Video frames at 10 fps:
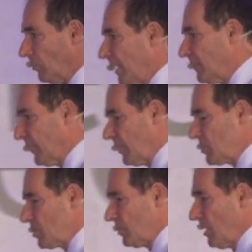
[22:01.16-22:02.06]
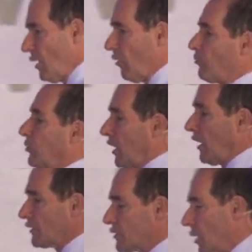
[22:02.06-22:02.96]
or innovation or
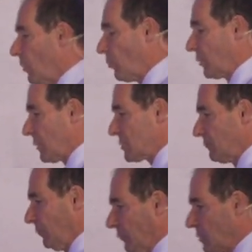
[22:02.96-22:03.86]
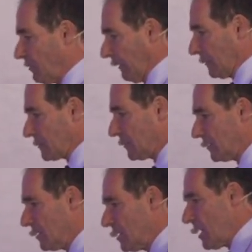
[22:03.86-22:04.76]
products or customer experience.
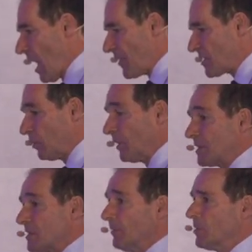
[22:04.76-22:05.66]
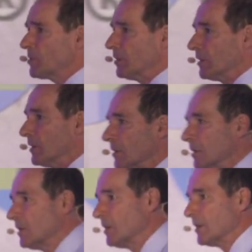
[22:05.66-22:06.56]
And this word is emotion.
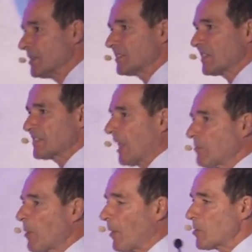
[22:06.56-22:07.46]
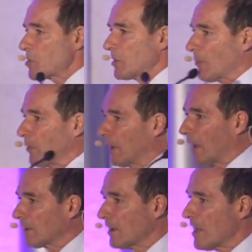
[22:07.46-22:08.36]
This is the same emotion that we
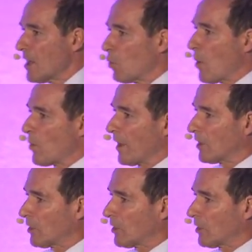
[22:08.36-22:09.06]
get when we are